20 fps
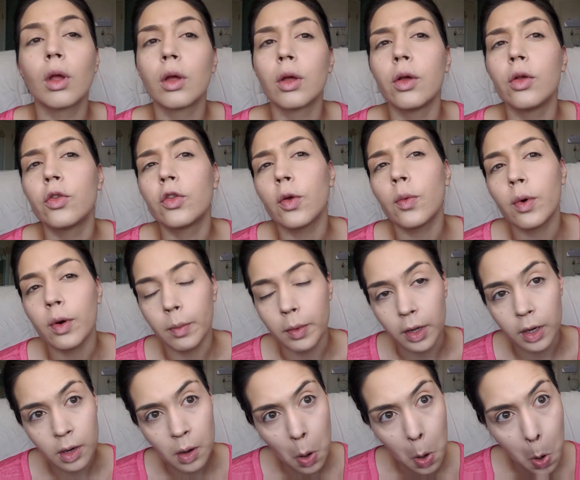You see what I
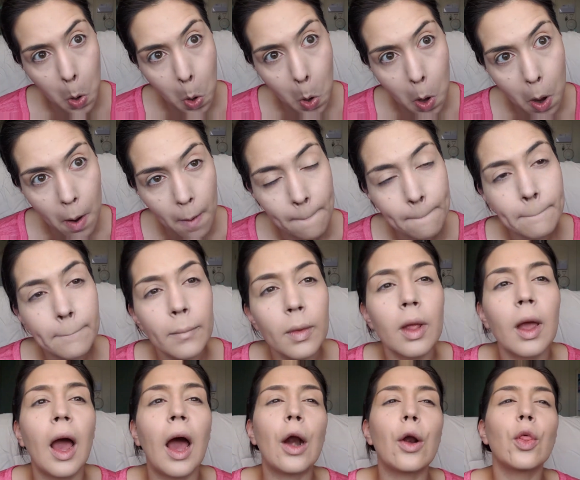mean?
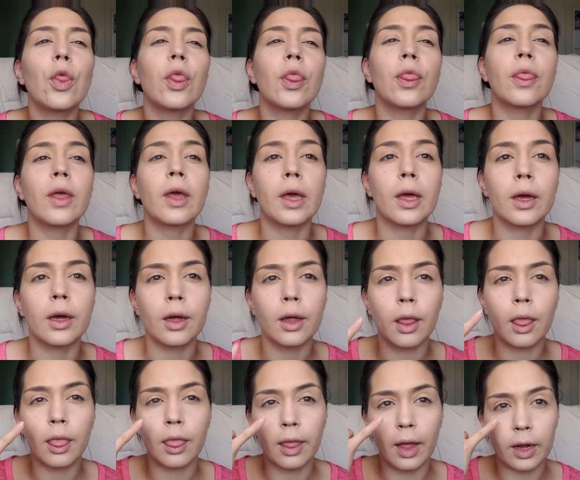I don't think
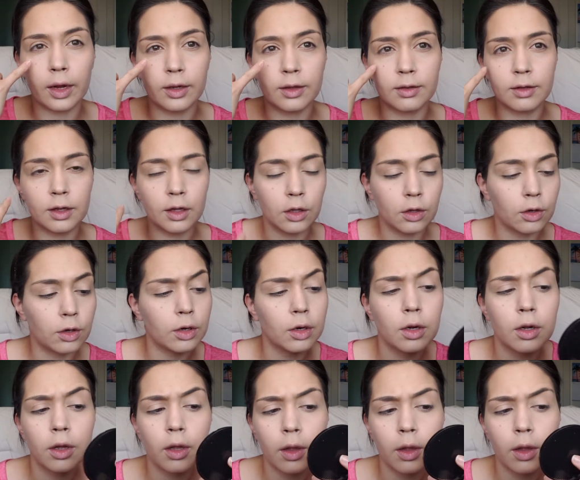that concealer